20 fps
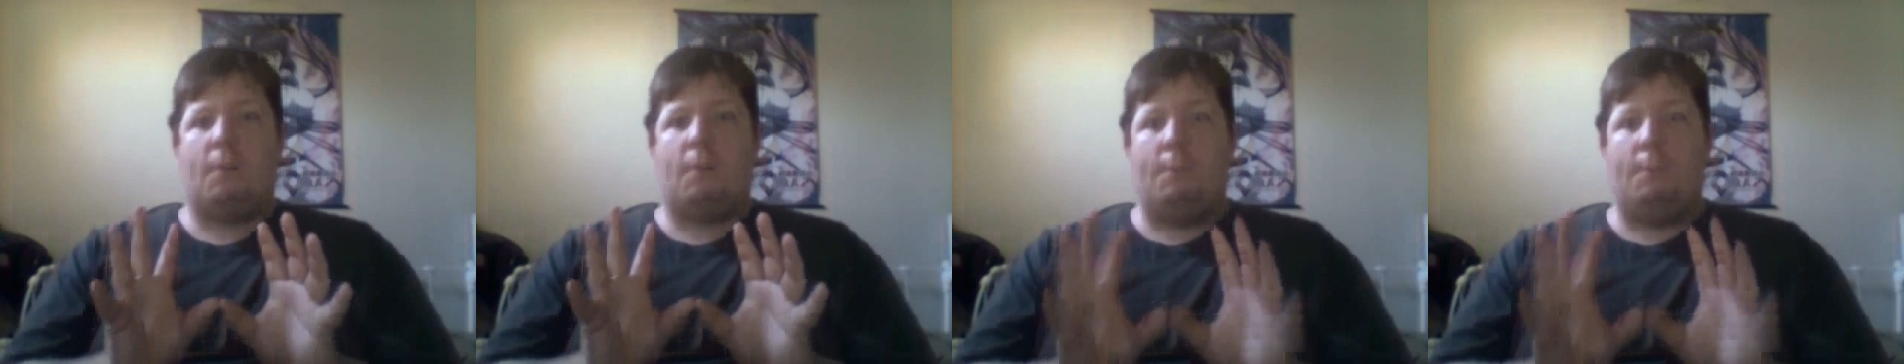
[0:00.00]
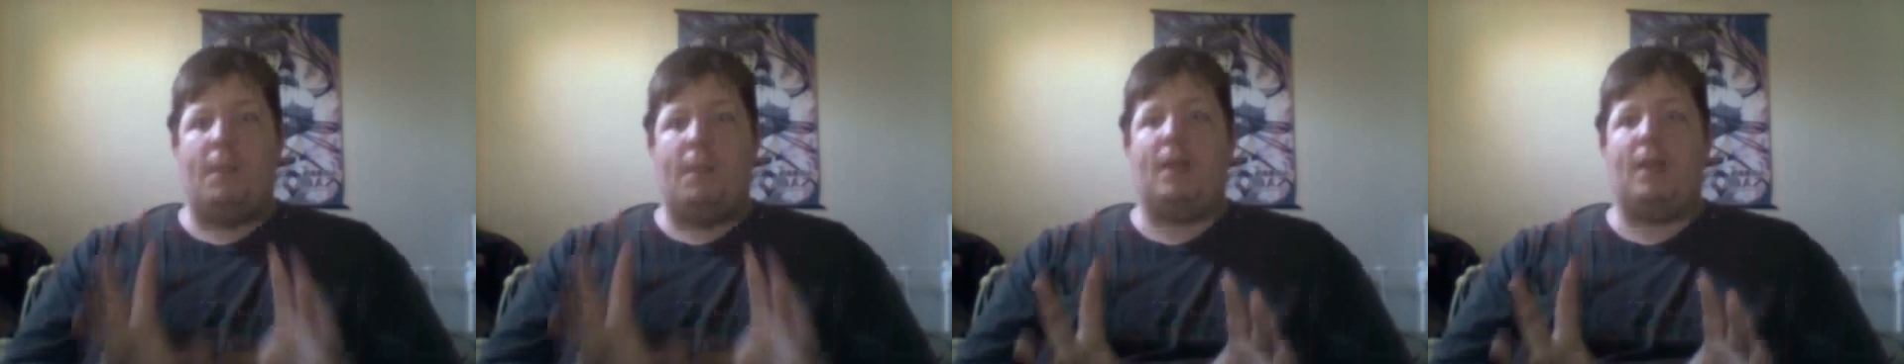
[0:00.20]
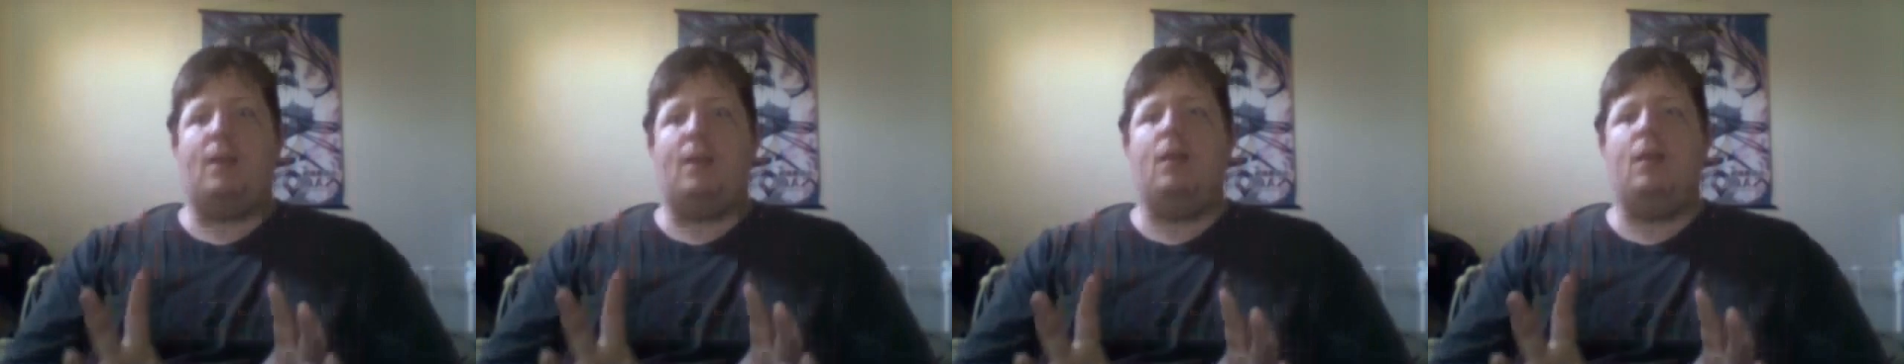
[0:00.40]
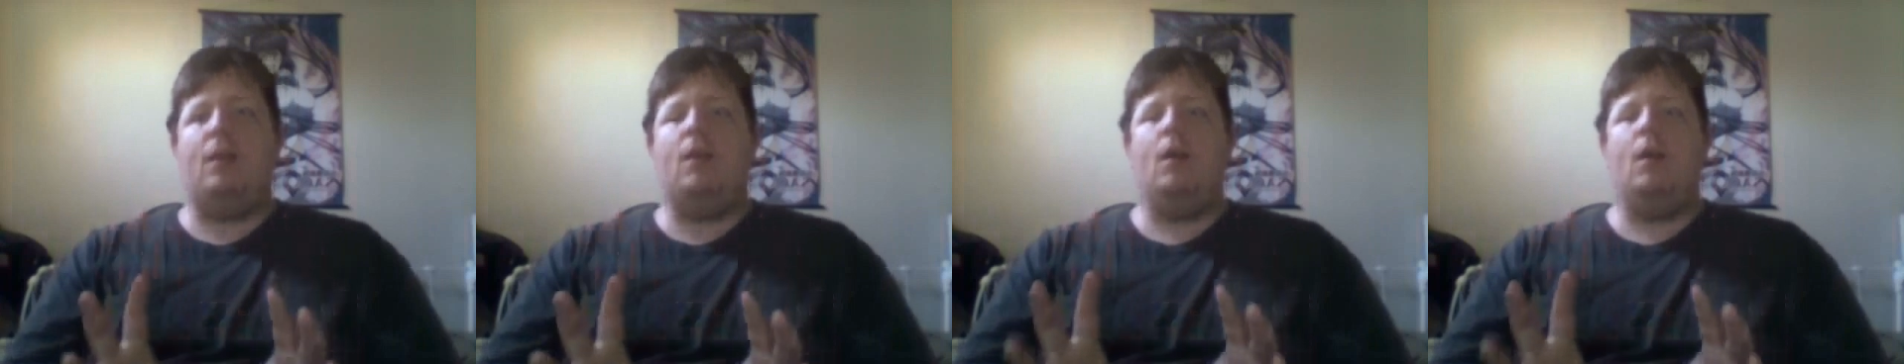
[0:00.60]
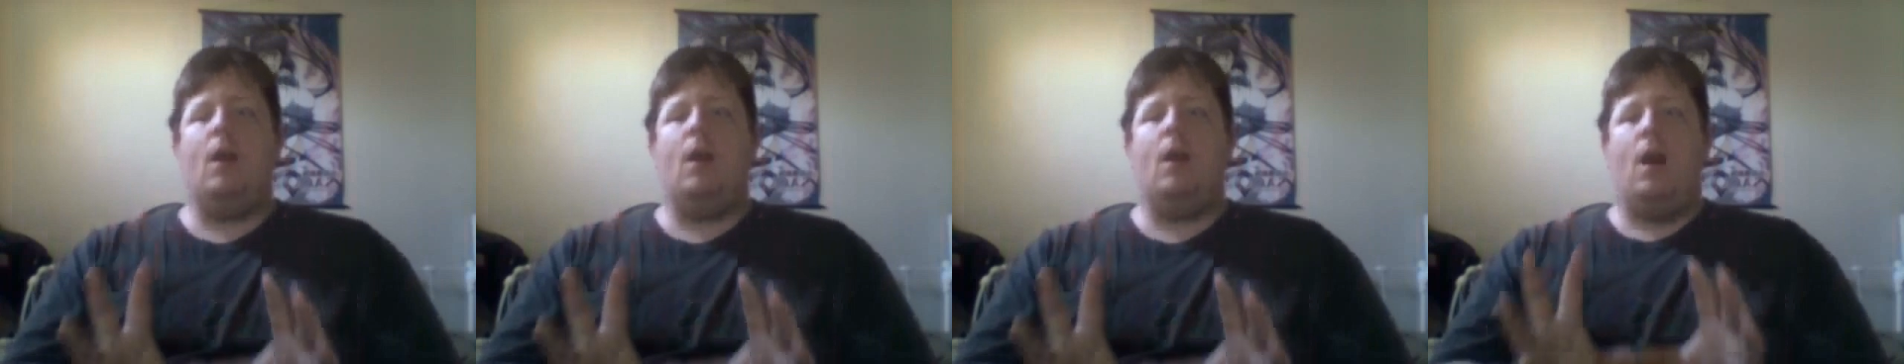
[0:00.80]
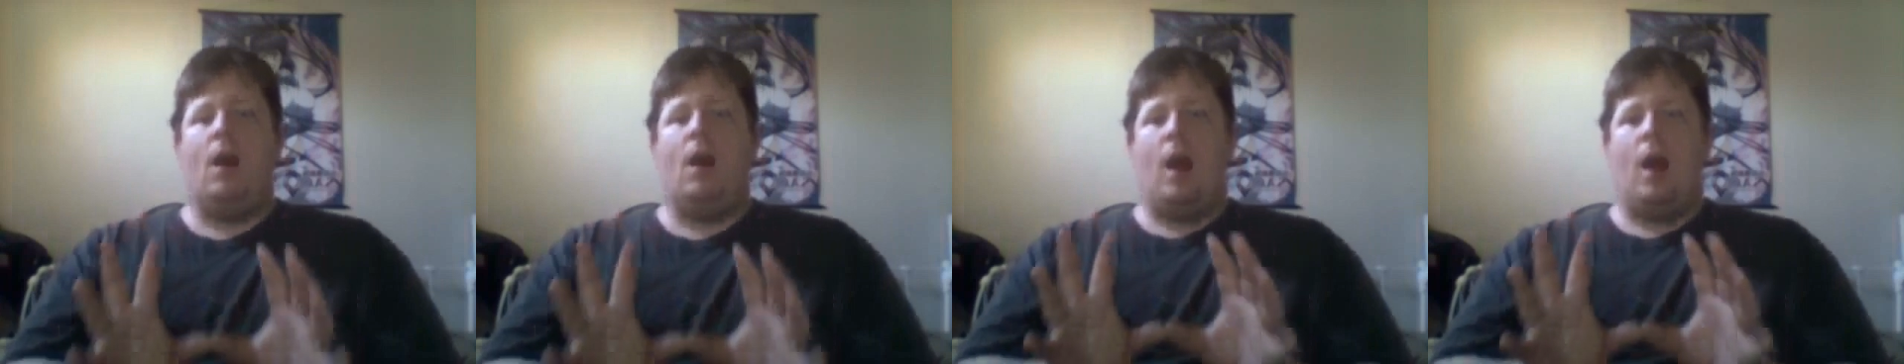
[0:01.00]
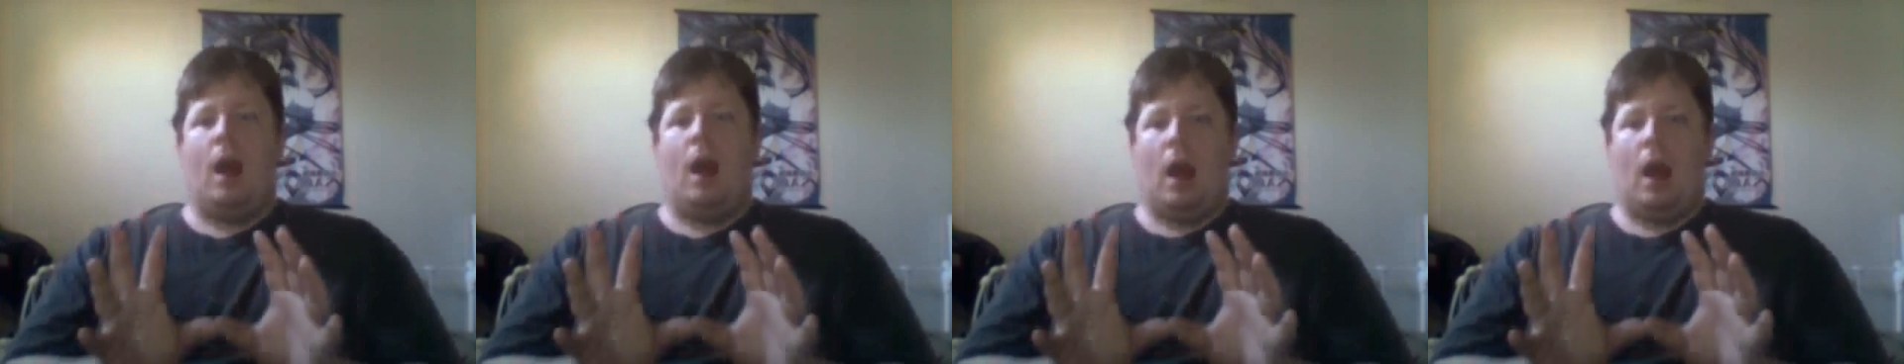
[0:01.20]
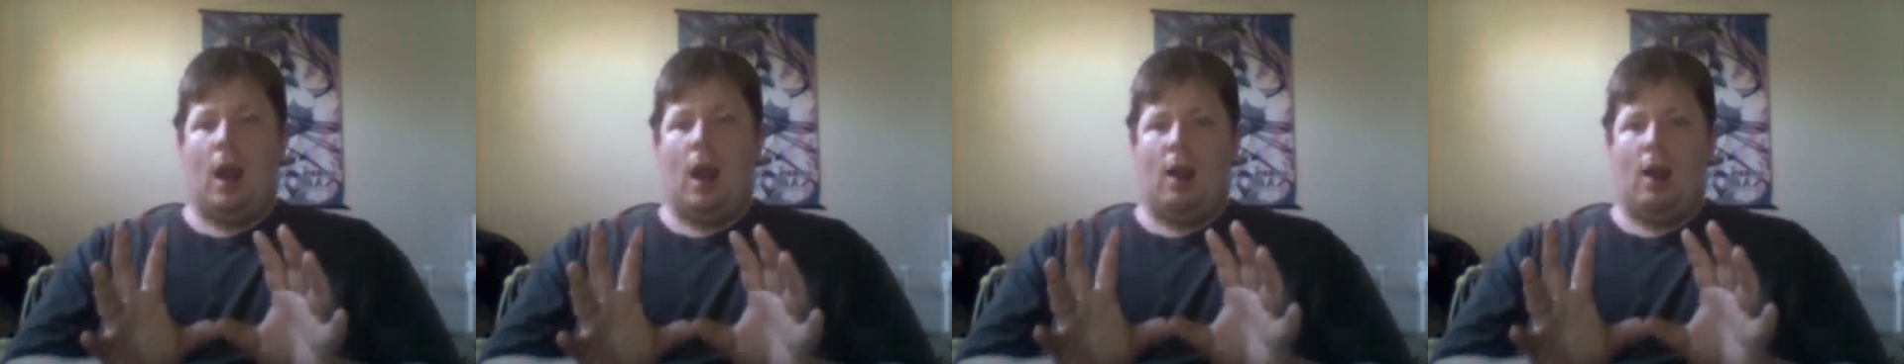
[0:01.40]
beaten,
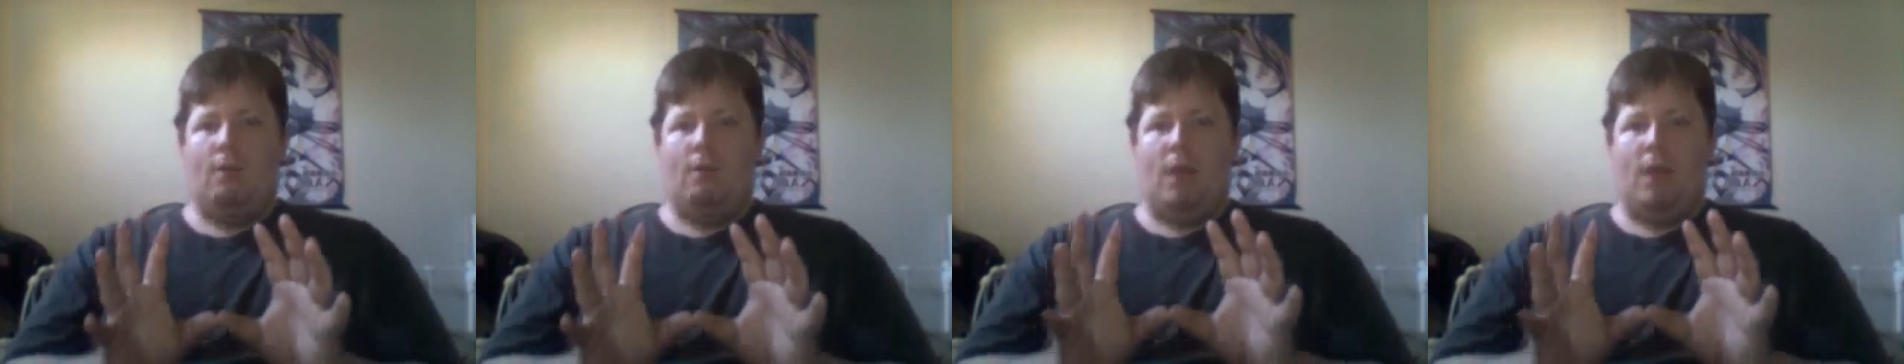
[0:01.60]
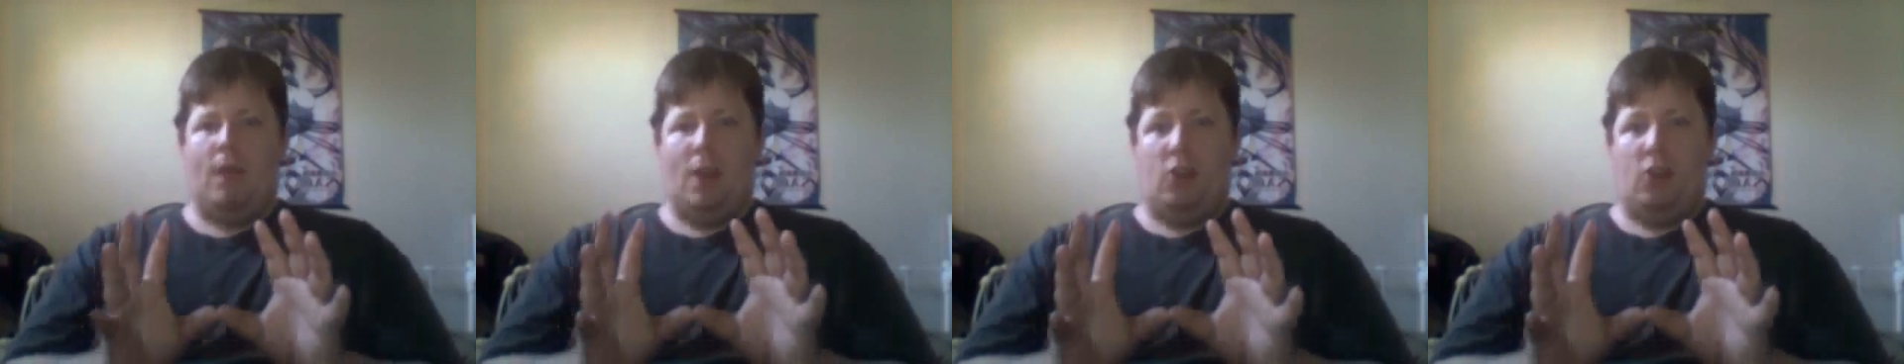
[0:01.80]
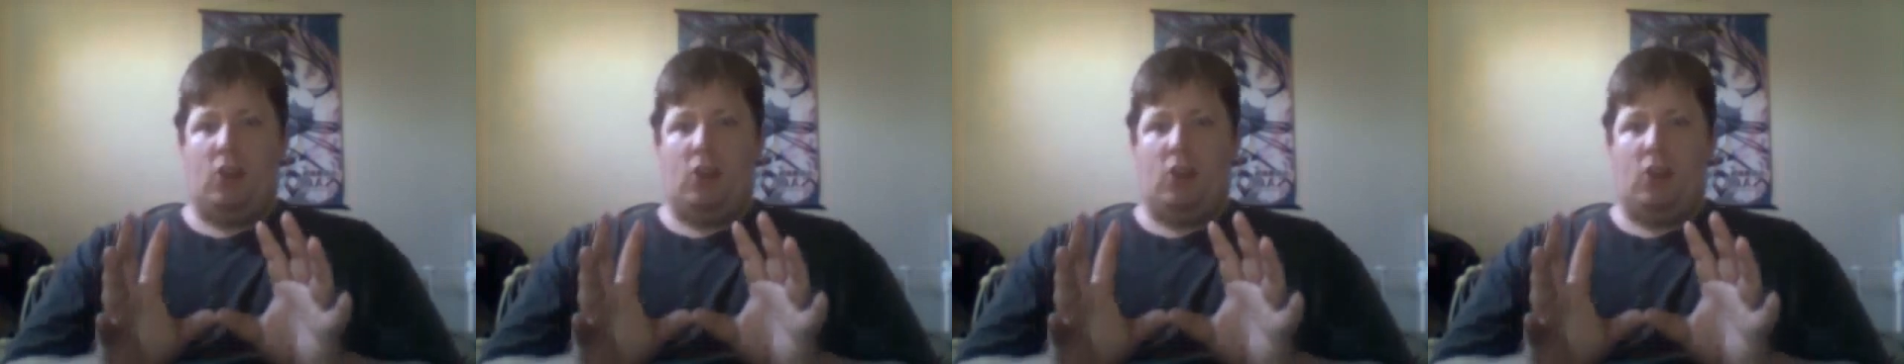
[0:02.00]
and